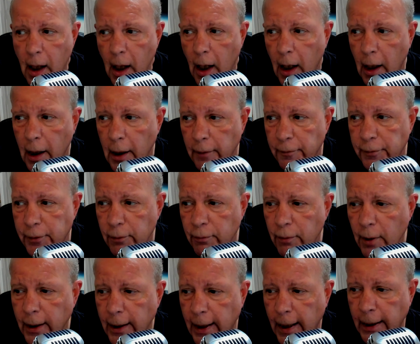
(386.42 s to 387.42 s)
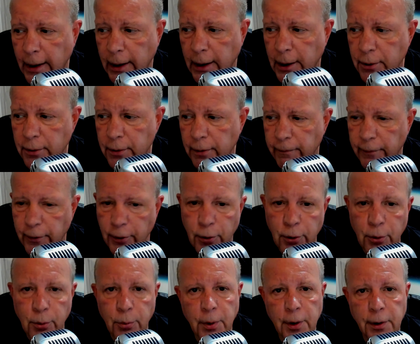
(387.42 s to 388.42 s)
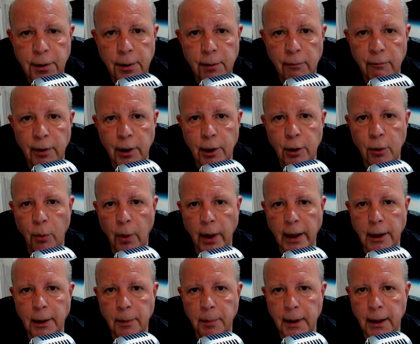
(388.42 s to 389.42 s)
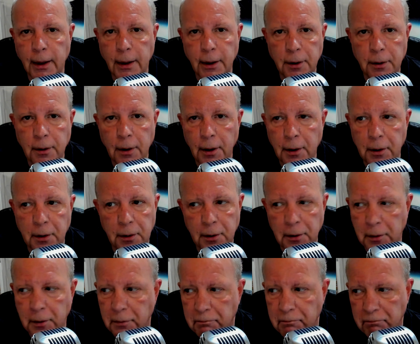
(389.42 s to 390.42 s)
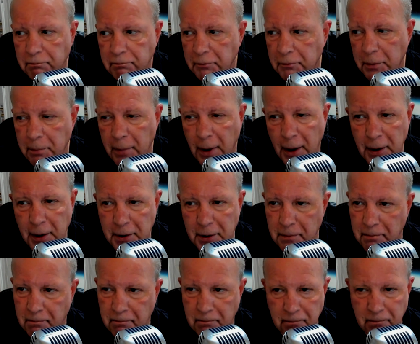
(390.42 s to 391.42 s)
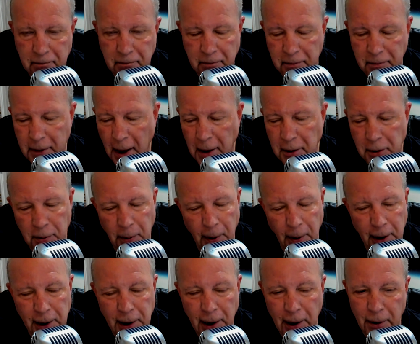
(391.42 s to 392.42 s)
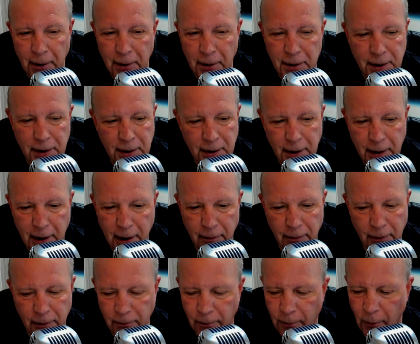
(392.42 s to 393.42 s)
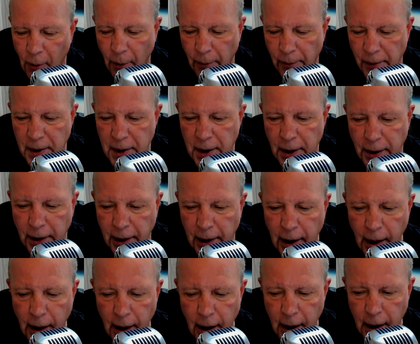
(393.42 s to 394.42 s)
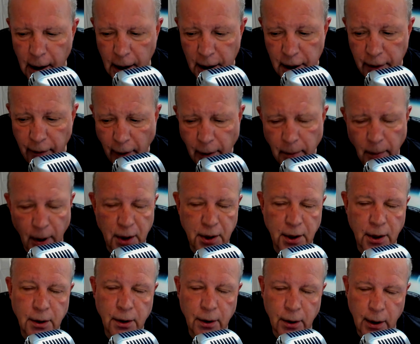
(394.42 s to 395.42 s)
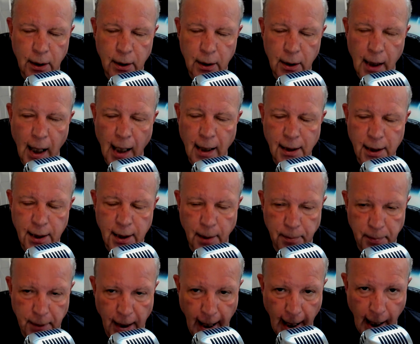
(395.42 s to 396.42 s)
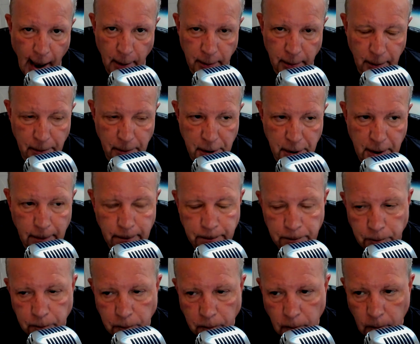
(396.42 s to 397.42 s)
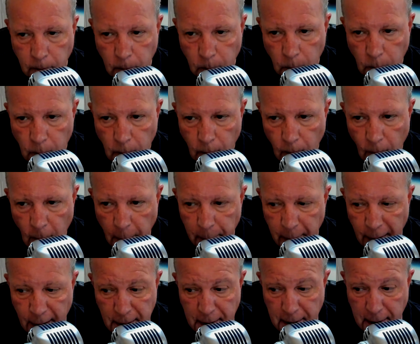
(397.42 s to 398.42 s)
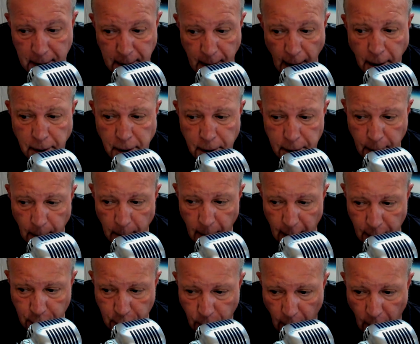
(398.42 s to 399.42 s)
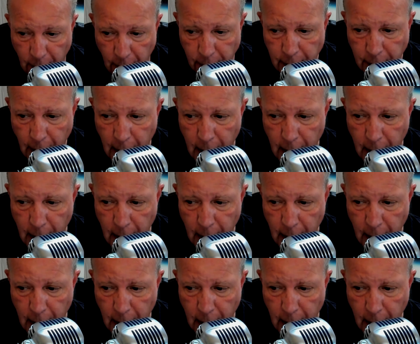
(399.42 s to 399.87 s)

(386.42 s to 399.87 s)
If you read any interview with Rick Wakeman in the past 10, 20 years, even more recently, he's very much into concept albums because he's done so much work.